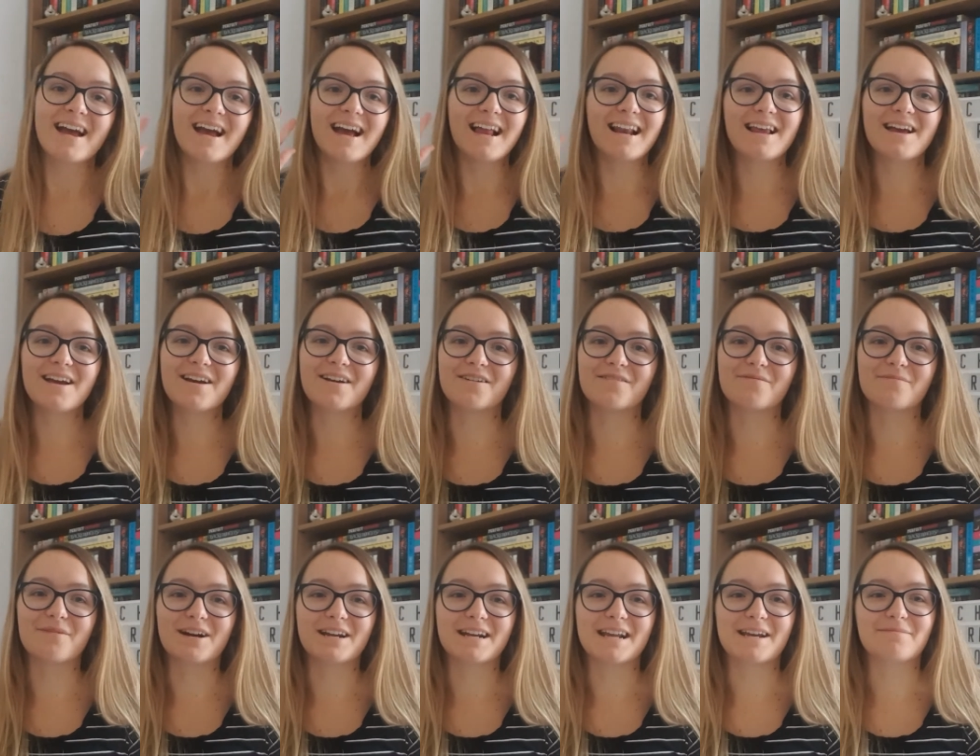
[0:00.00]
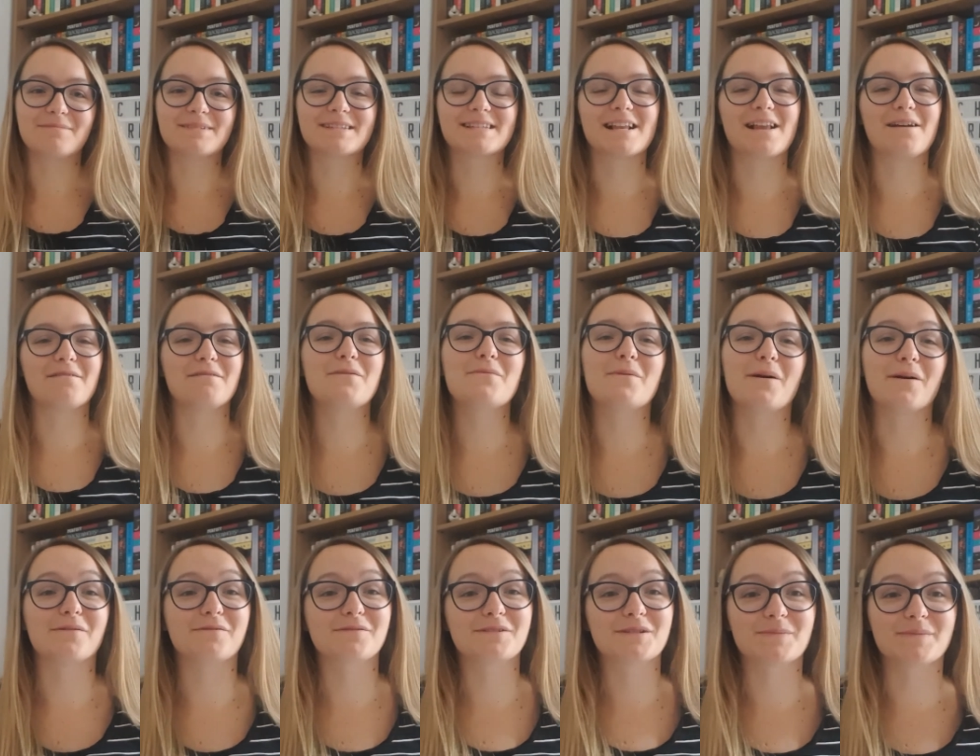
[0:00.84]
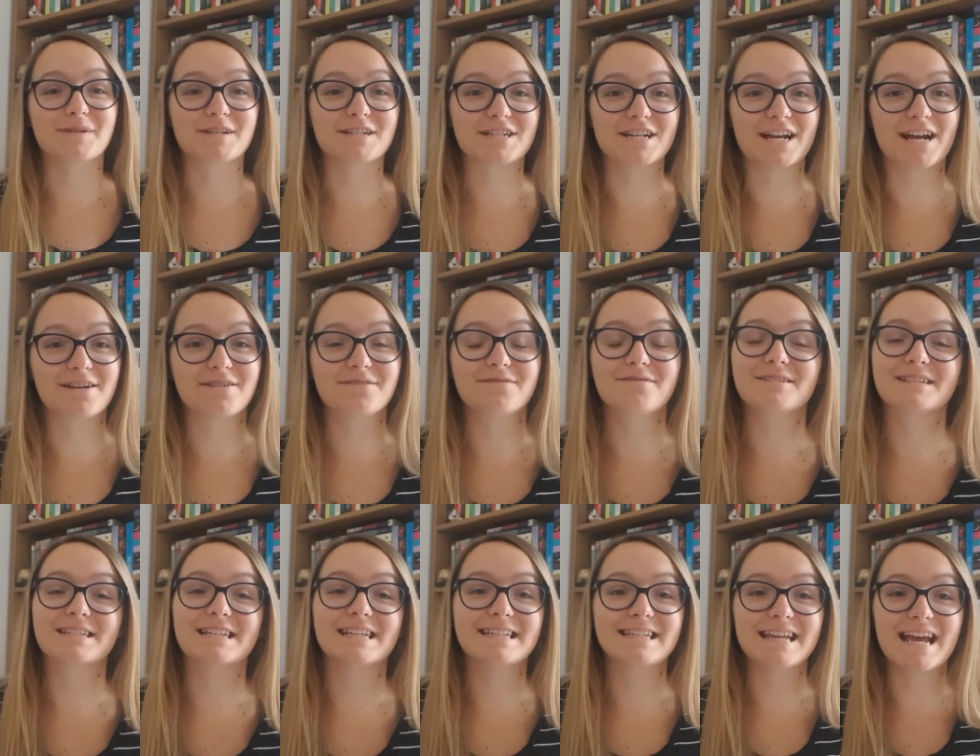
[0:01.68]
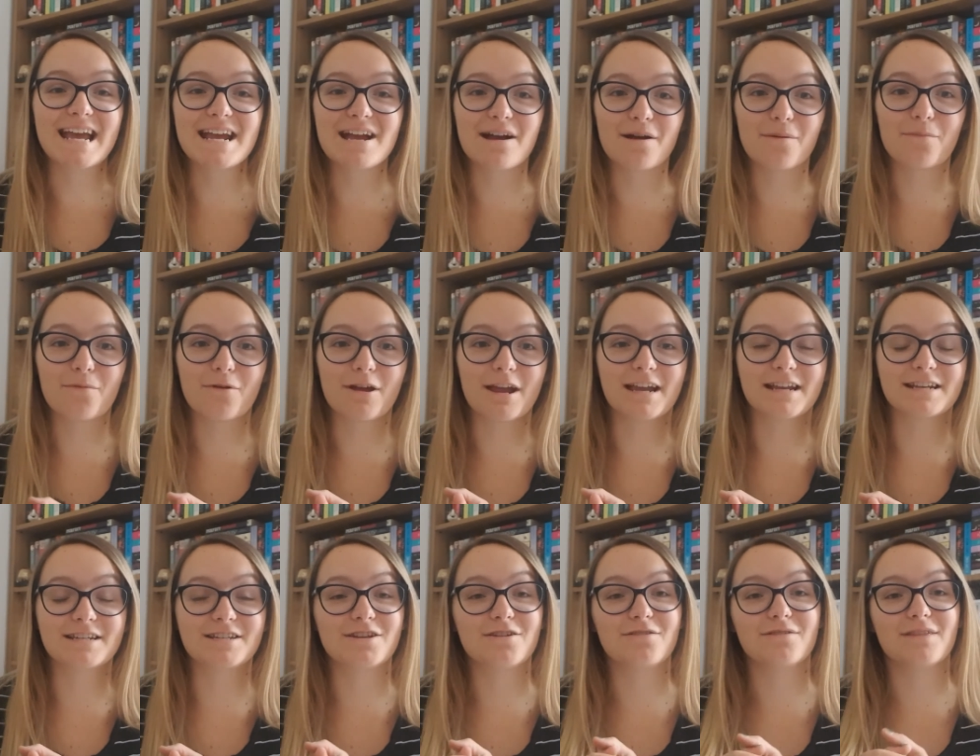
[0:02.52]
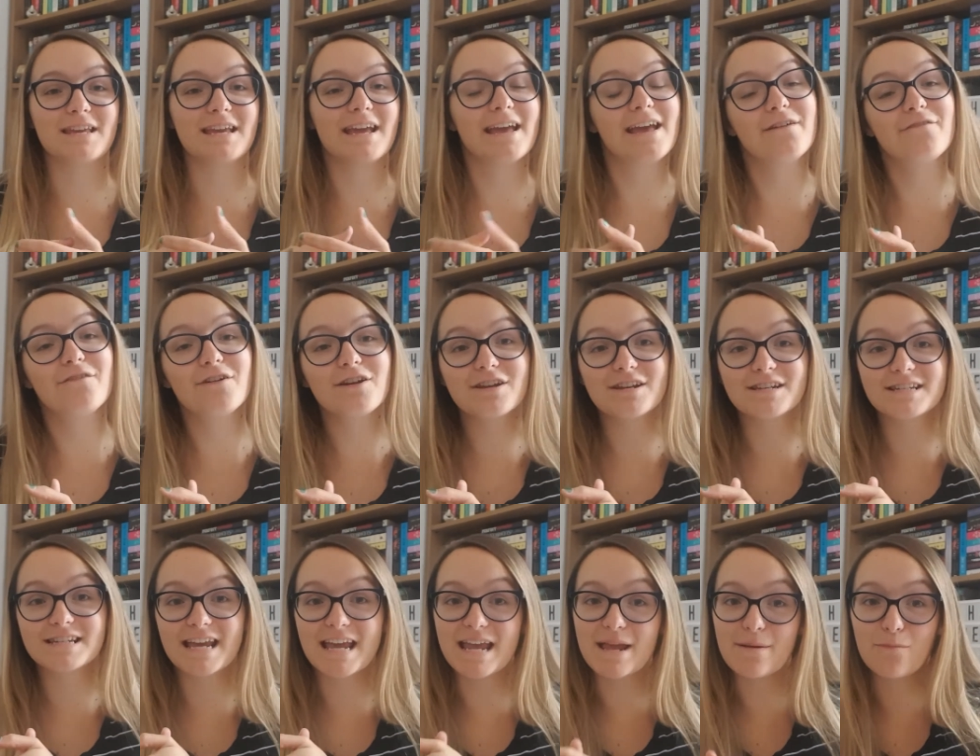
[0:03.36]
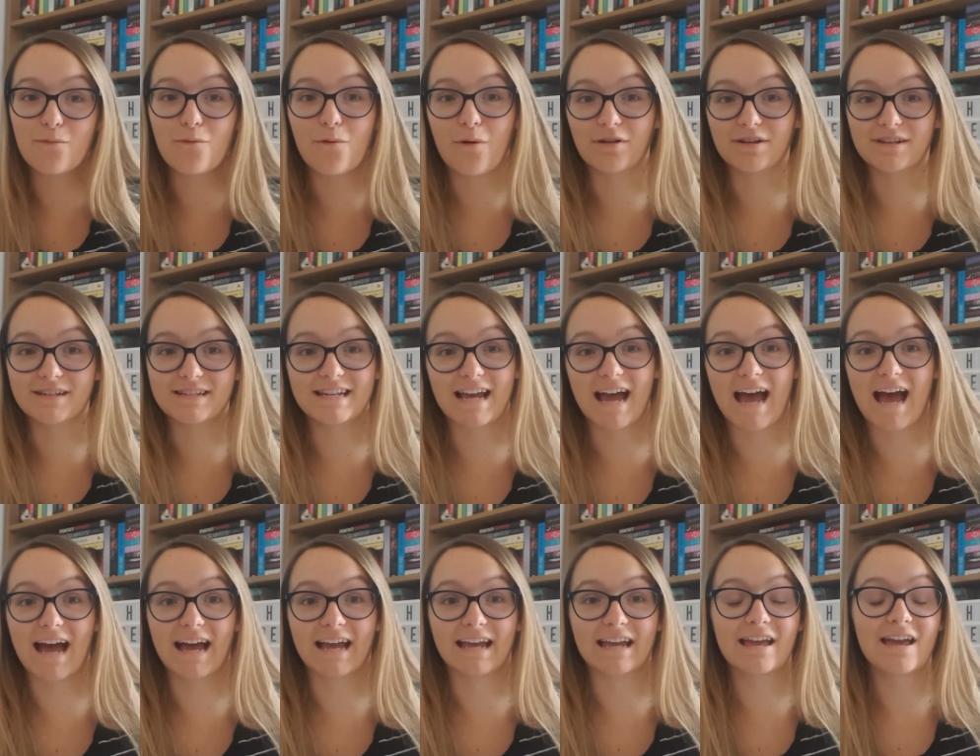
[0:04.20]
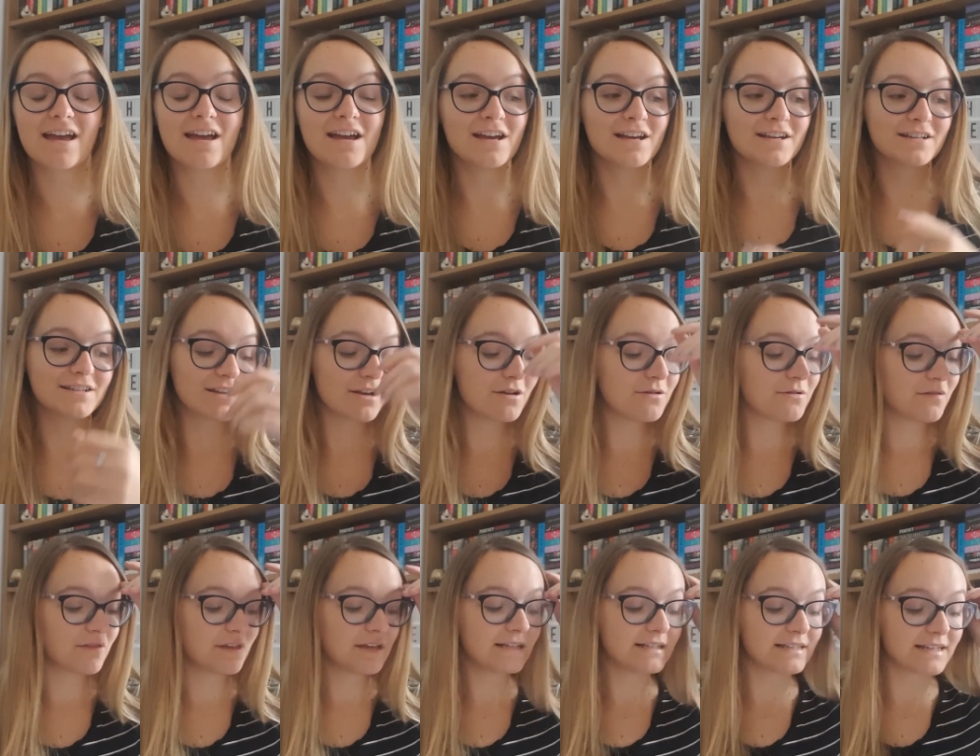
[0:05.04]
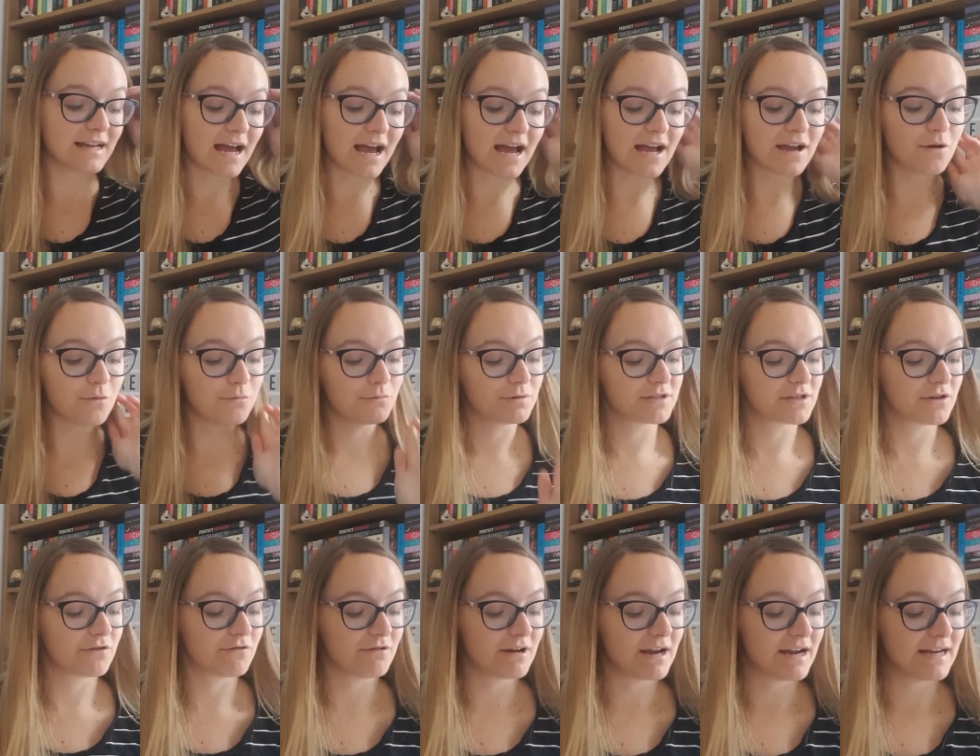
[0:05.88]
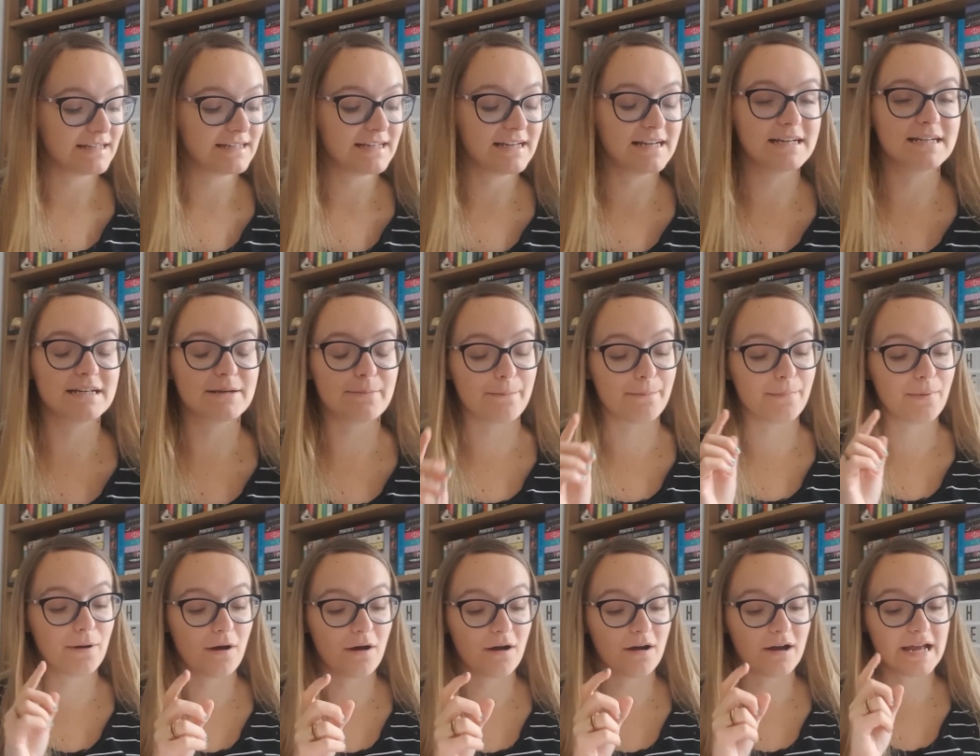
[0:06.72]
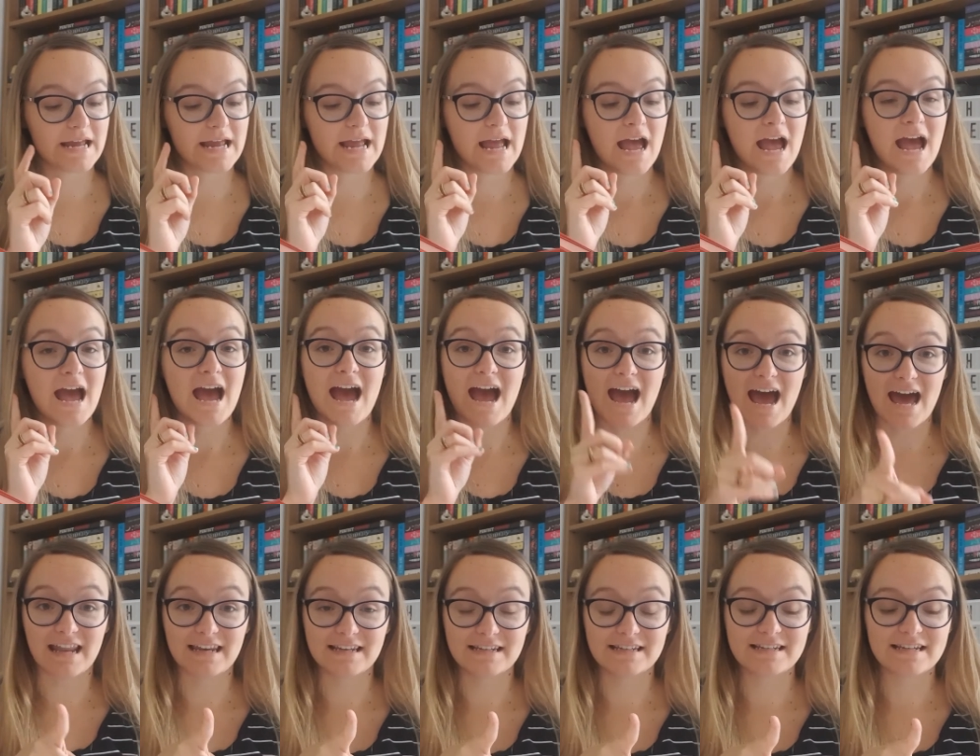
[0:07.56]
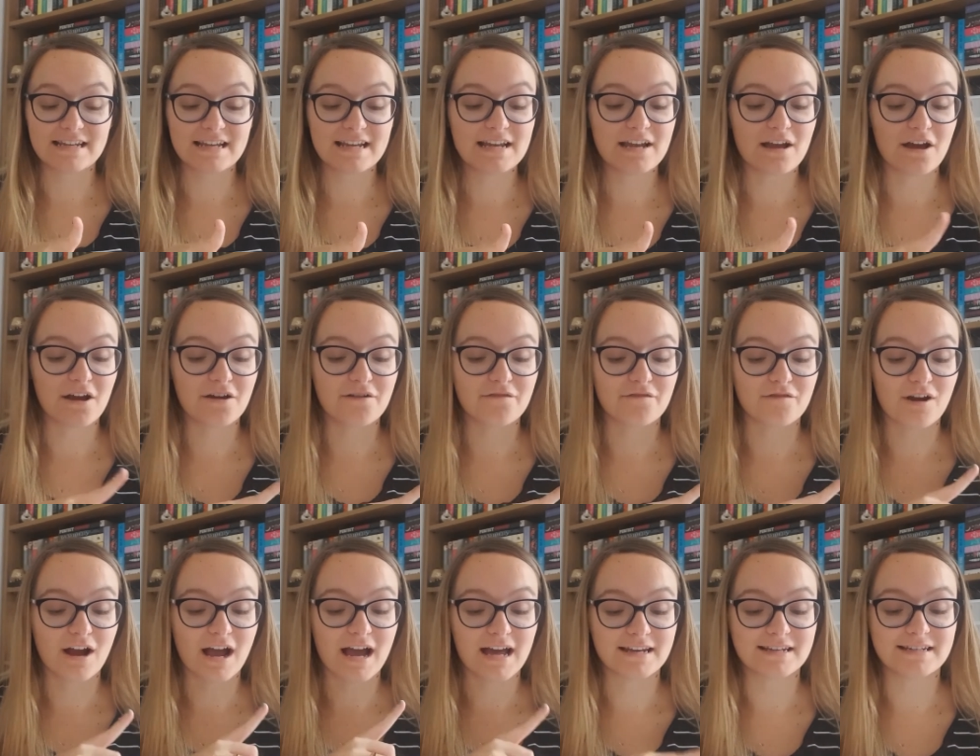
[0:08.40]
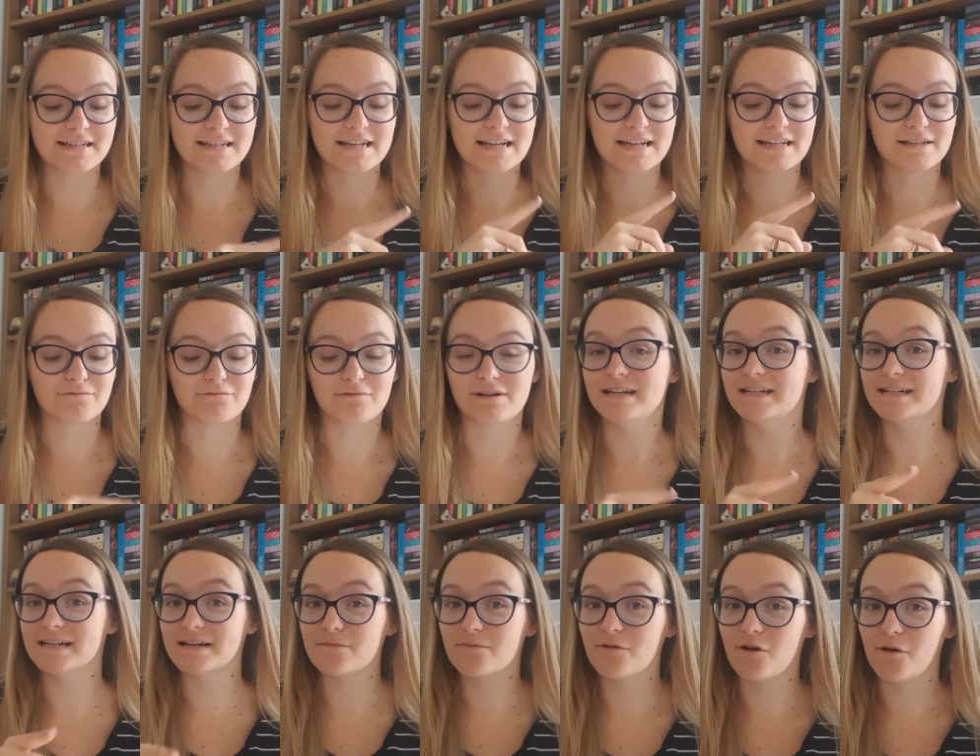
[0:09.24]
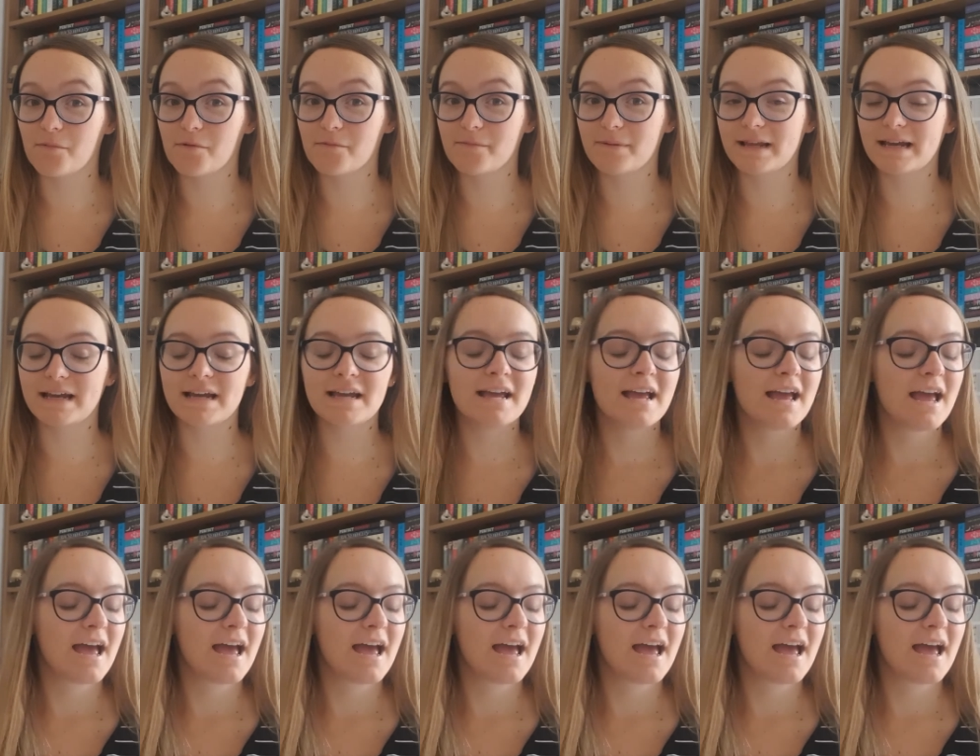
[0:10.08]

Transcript: Hello, my name is Chloe, welcome to my channel. Today I'm bringing to you the If I Could Keep One tag. So this tag was created by Andy over at Andy Is Reading probably,